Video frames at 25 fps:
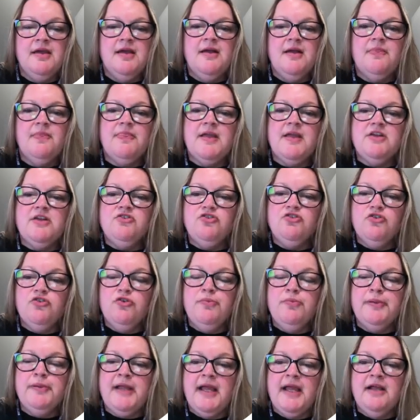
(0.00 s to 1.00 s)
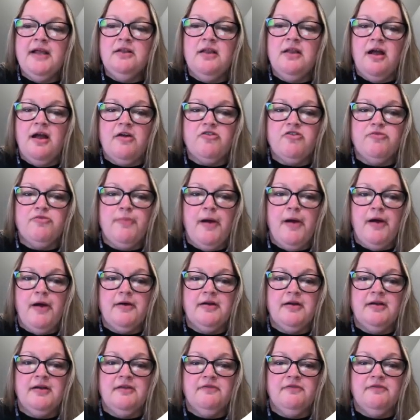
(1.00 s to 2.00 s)
They do play a large
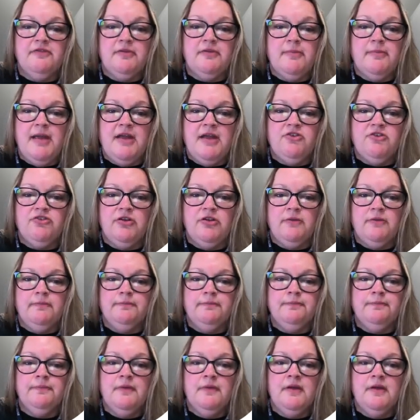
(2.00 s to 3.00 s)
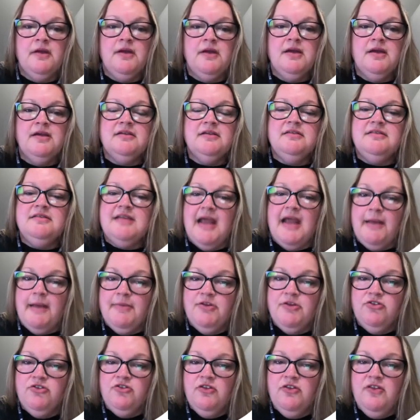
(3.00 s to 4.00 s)
part in inflammation.
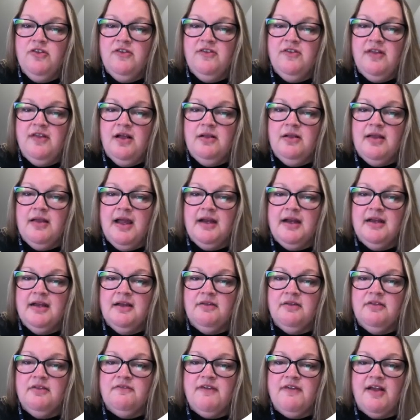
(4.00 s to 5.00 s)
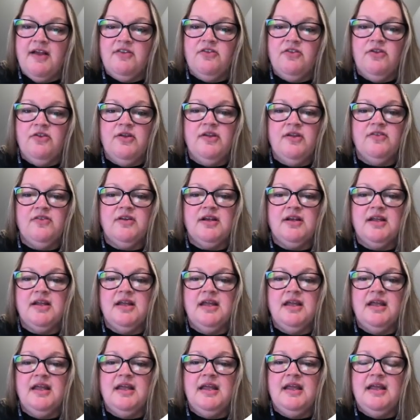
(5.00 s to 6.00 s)
Damage to the cell lining of the vessel is going to
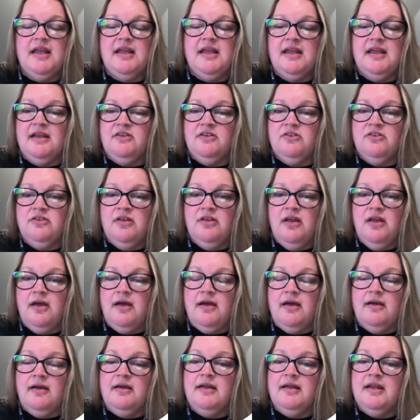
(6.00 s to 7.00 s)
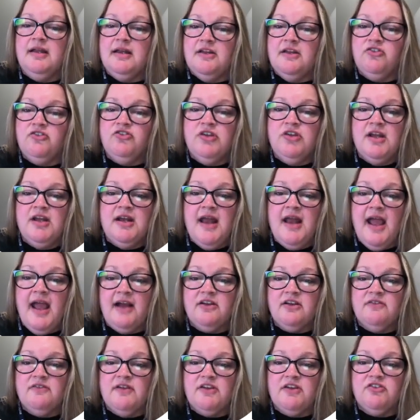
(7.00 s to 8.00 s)
initiate
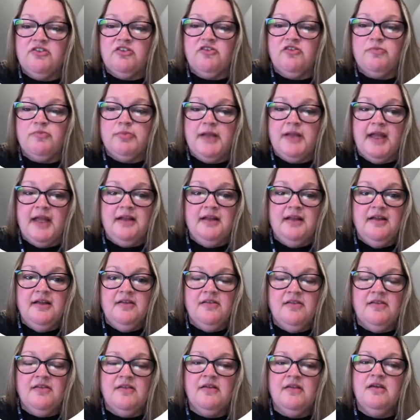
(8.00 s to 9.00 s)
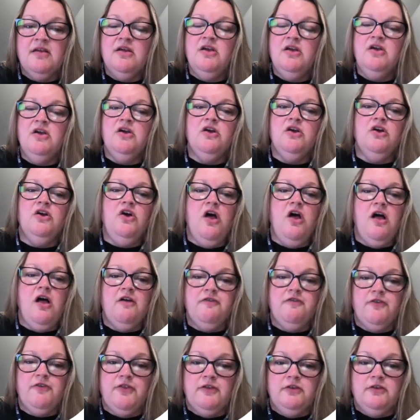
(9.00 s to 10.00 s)
activation of platelets,
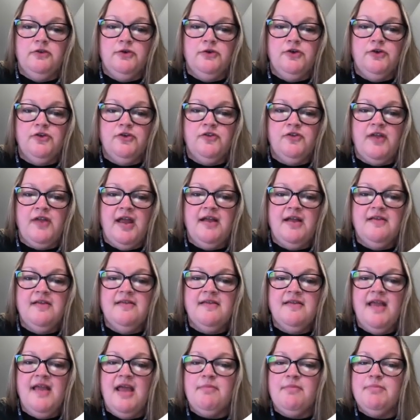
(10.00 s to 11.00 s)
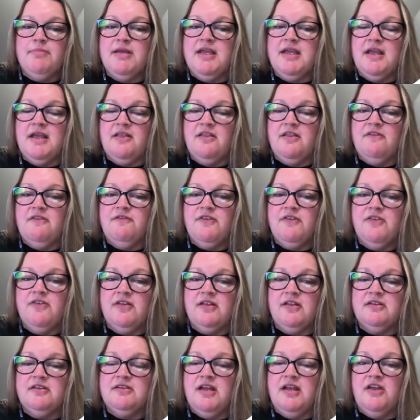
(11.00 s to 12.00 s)
call for the leukocytes, and begin the
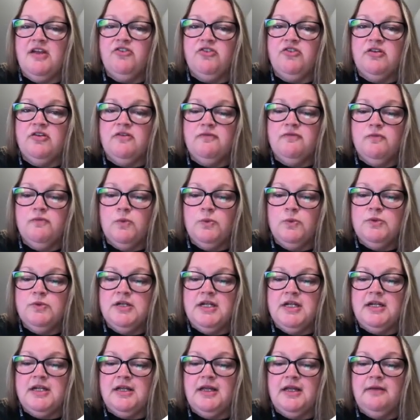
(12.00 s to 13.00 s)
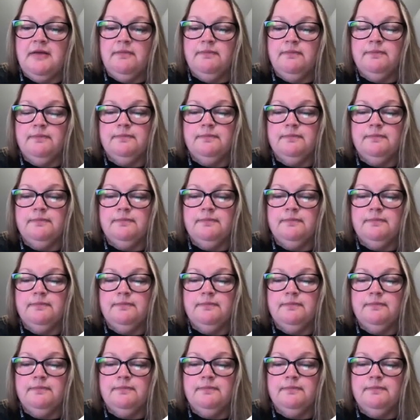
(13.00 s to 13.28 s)
facilitation of wound healing.